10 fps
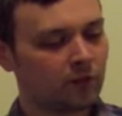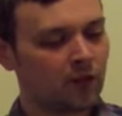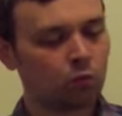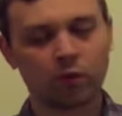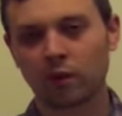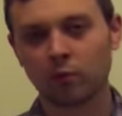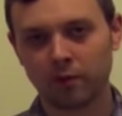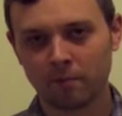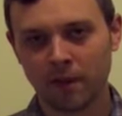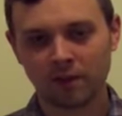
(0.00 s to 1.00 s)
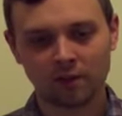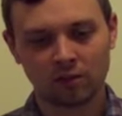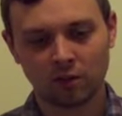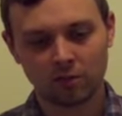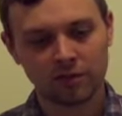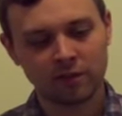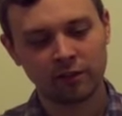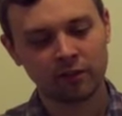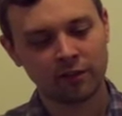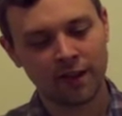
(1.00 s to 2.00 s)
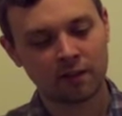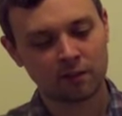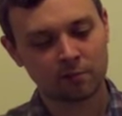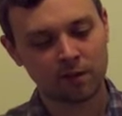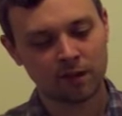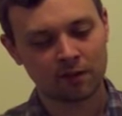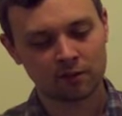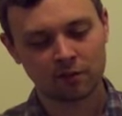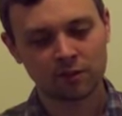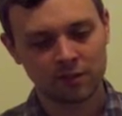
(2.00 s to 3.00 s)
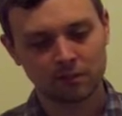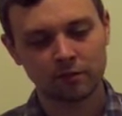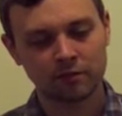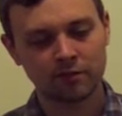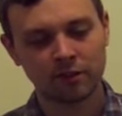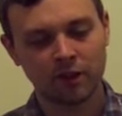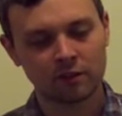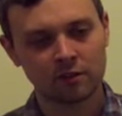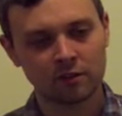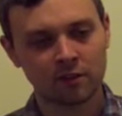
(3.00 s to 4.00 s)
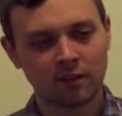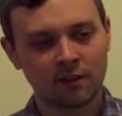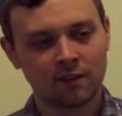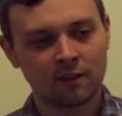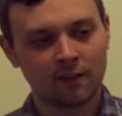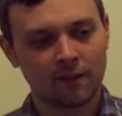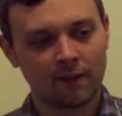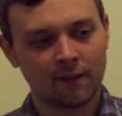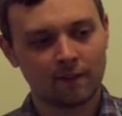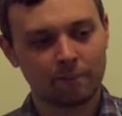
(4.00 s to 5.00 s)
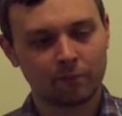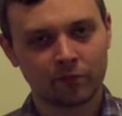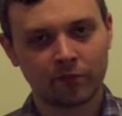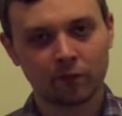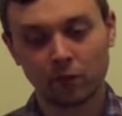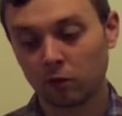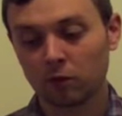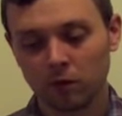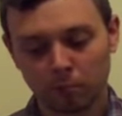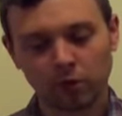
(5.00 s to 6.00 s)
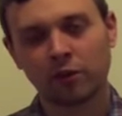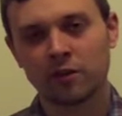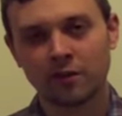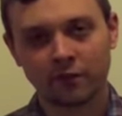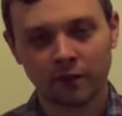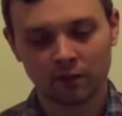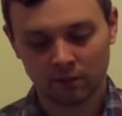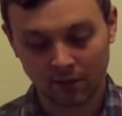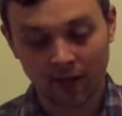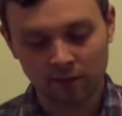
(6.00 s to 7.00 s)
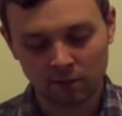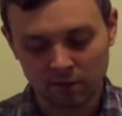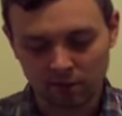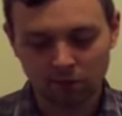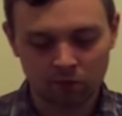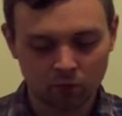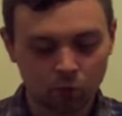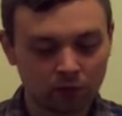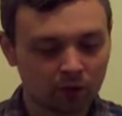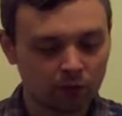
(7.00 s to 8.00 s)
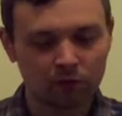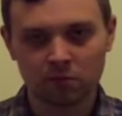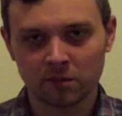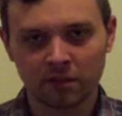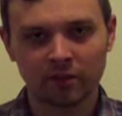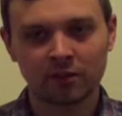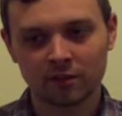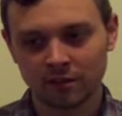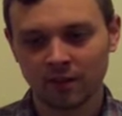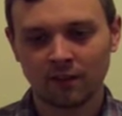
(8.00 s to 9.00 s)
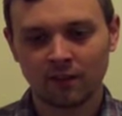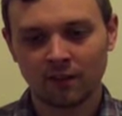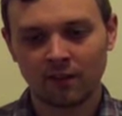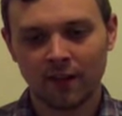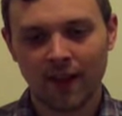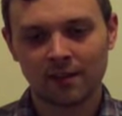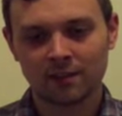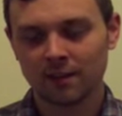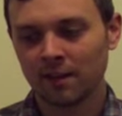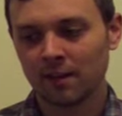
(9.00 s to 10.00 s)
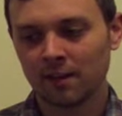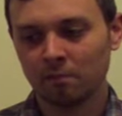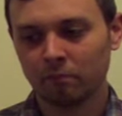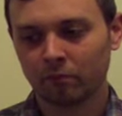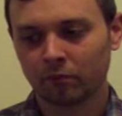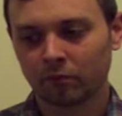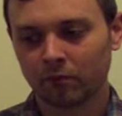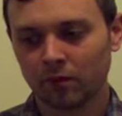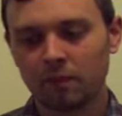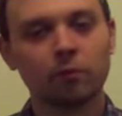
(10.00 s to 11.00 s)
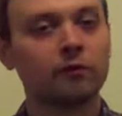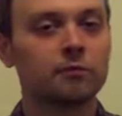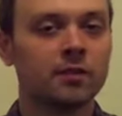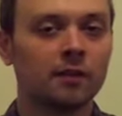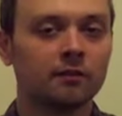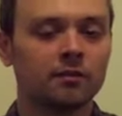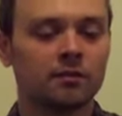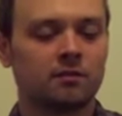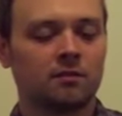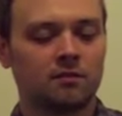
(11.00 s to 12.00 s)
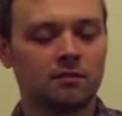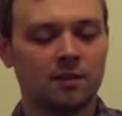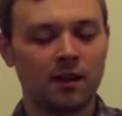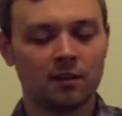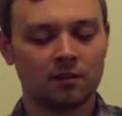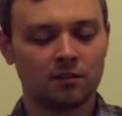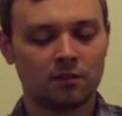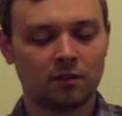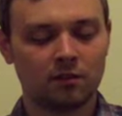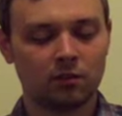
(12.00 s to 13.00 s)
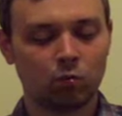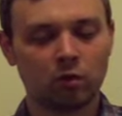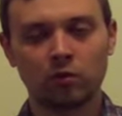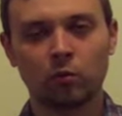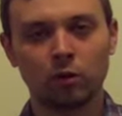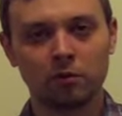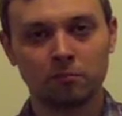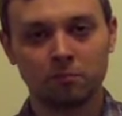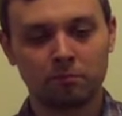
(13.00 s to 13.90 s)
in working with a metal or a material in alchemy, and also the symbols of the colors for the progression of the alchemist, the person working with those materials as they improve themselves and work toward